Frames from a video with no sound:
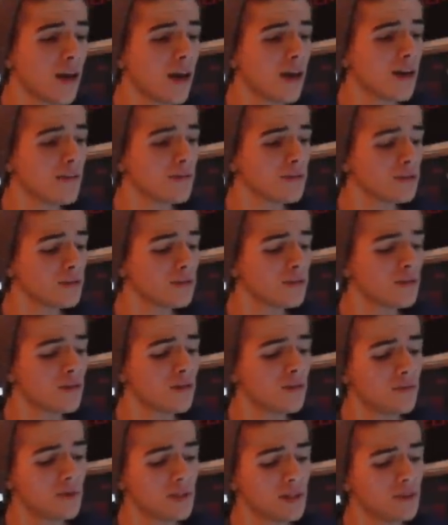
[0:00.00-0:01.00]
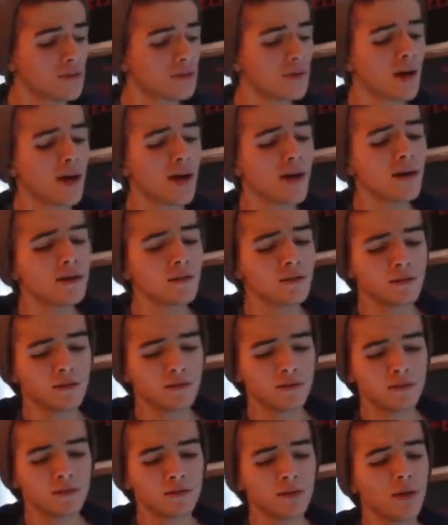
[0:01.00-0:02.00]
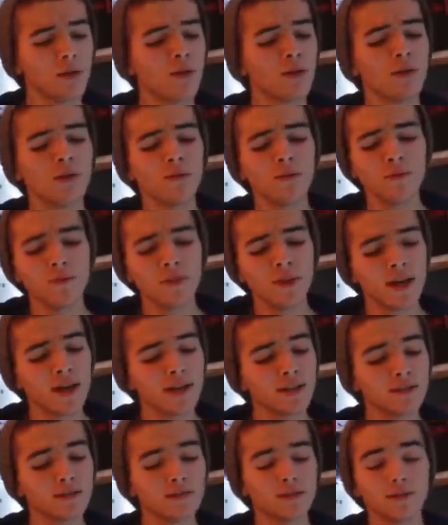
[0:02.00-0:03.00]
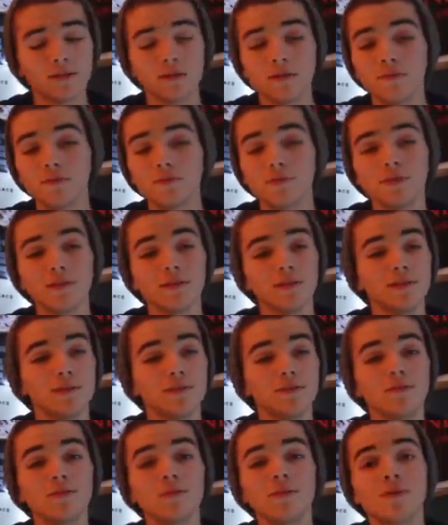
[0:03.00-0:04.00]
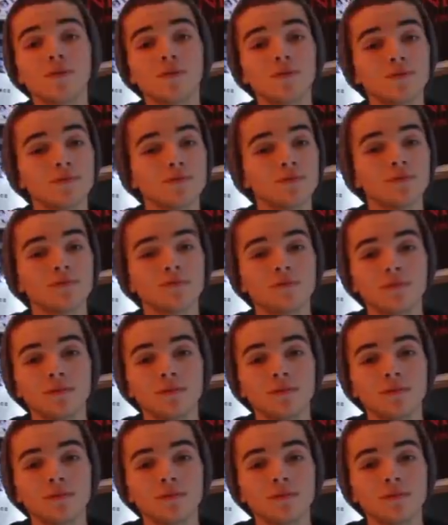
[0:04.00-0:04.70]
Having no regrets is all that she really wants.